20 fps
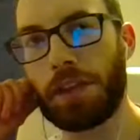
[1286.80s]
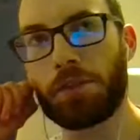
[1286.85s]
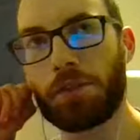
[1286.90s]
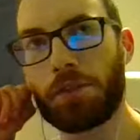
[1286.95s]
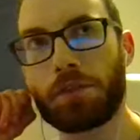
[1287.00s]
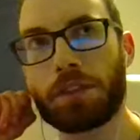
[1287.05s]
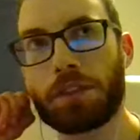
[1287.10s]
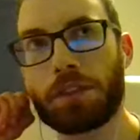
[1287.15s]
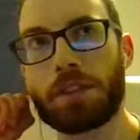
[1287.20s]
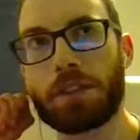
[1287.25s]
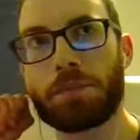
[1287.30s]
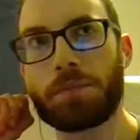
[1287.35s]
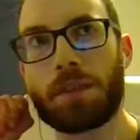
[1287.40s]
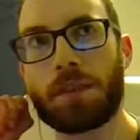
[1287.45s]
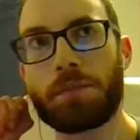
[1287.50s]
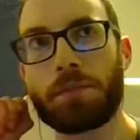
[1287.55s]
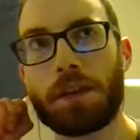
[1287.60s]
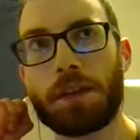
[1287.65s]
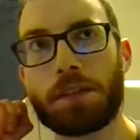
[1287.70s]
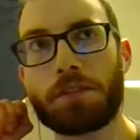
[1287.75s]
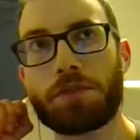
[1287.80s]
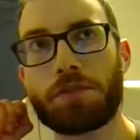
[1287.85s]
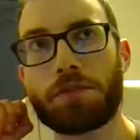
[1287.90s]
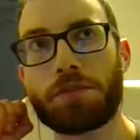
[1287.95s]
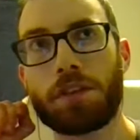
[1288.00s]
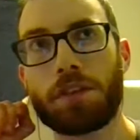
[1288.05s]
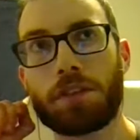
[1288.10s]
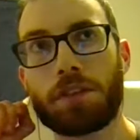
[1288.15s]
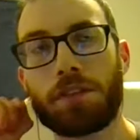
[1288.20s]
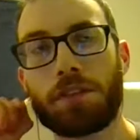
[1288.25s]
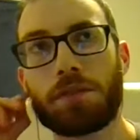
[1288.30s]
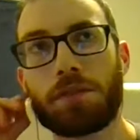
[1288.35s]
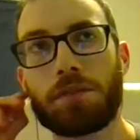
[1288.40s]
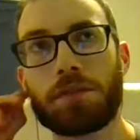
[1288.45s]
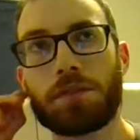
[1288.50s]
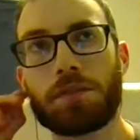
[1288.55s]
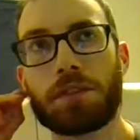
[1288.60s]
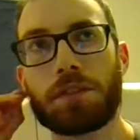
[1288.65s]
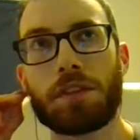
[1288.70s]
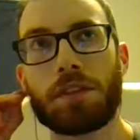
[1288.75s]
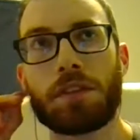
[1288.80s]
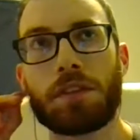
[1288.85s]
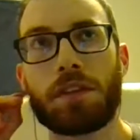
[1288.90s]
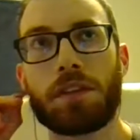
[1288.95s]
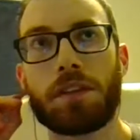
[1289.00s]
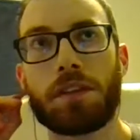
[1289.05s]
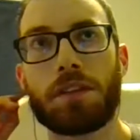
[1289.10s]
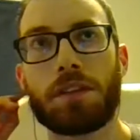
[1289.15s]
really been my strong suit in this